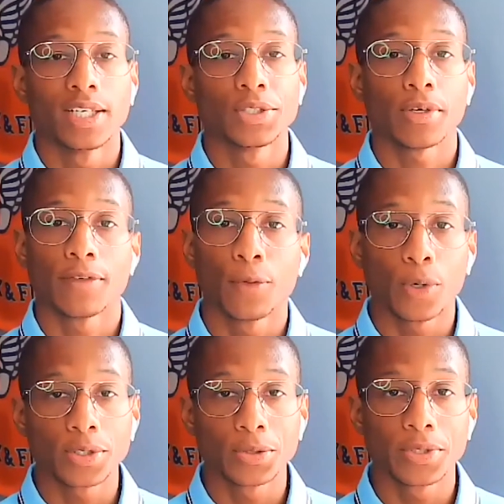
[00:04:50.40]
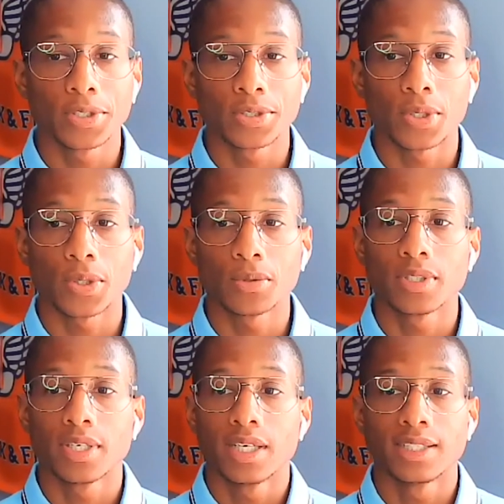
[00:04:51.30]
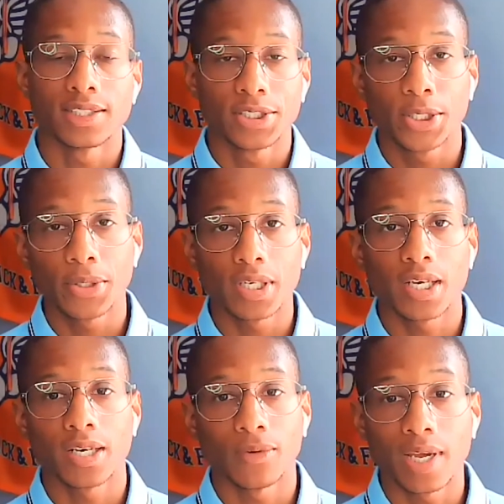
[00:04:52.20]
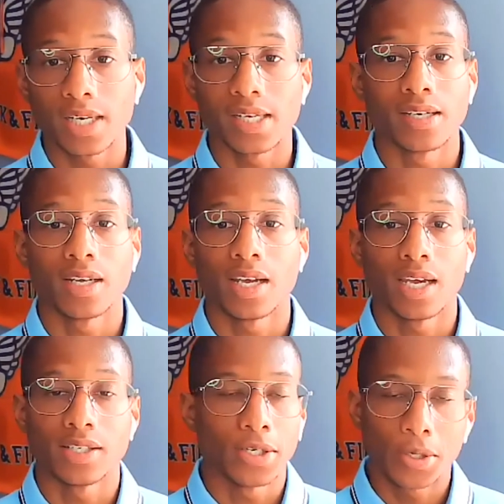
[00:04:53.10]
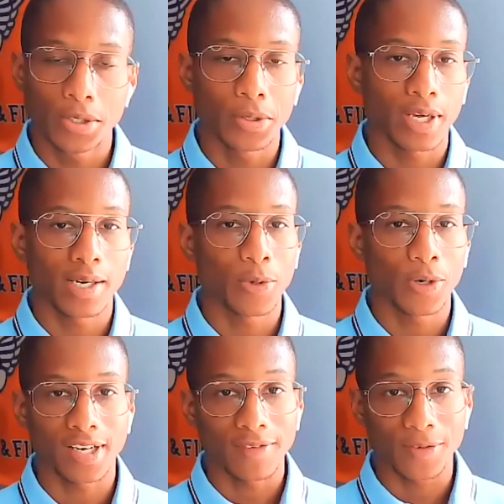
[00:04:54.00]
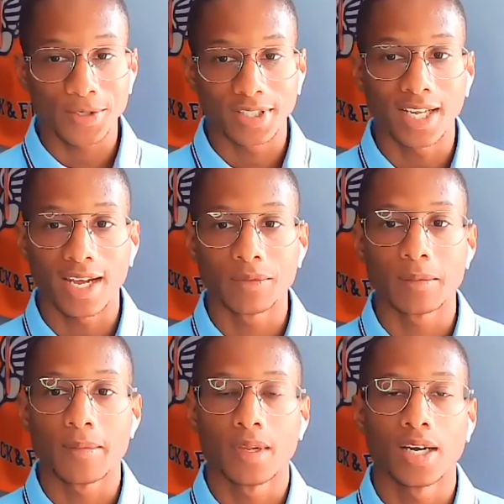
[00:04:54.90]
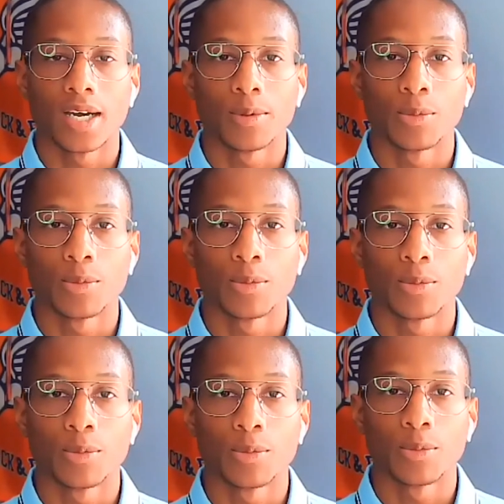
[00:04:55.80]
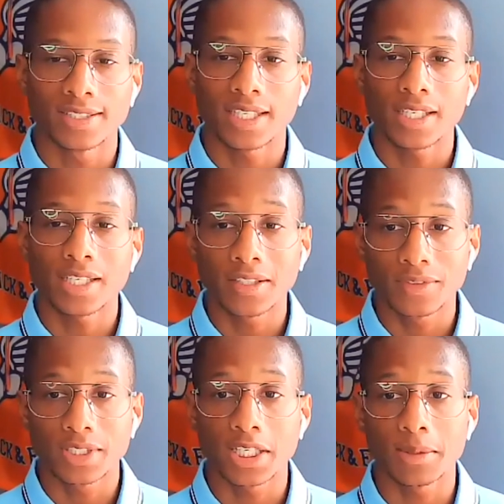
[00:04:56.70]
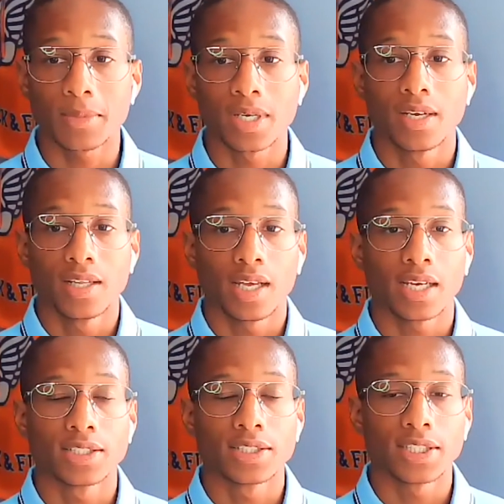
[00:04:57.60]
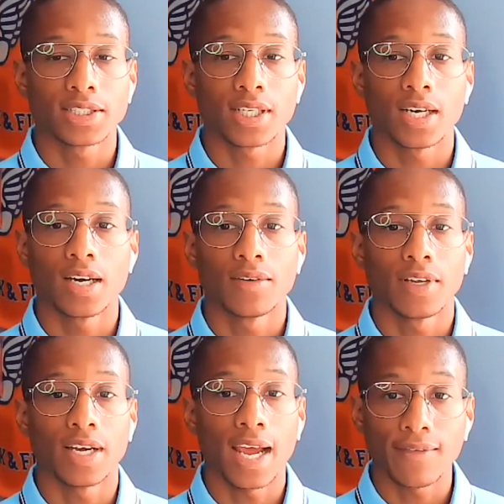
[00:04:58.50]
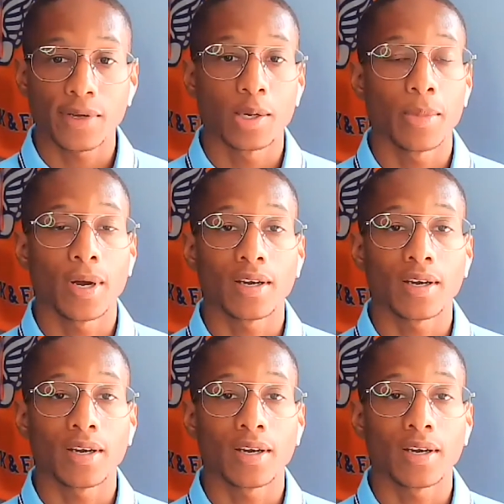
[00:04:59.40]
He's only 42 years old. He's a Syrian and Iranian, and you don't get any more diverse than that. We actually have an executive team that consists of an African